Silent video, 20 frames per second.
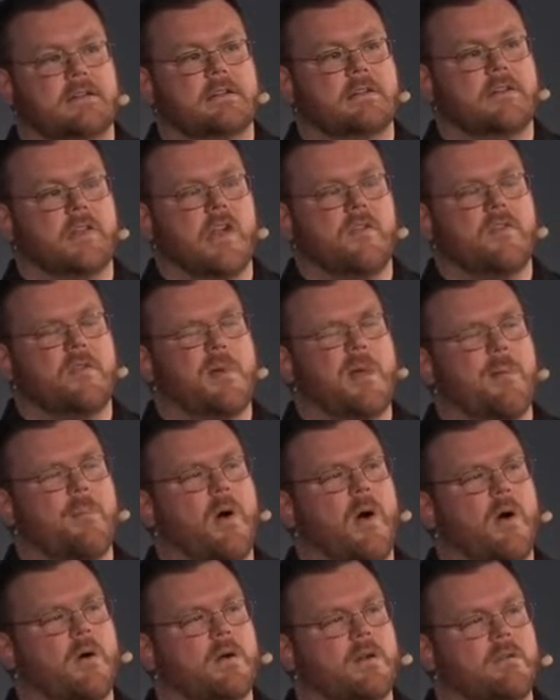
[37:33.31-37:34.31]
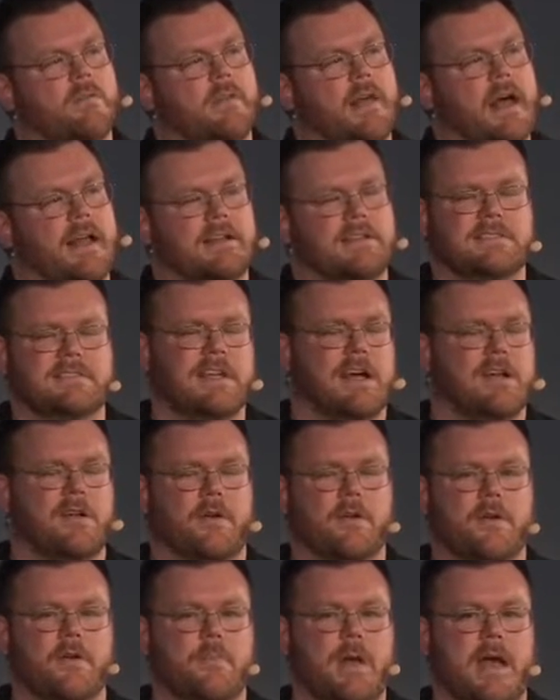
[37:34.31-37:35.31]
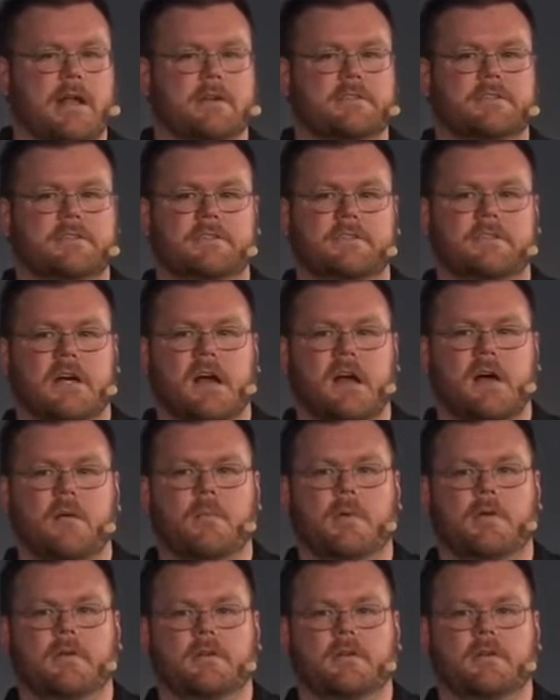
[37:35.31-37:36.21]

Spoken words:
You have to be a part of that. It's not all your manager's job.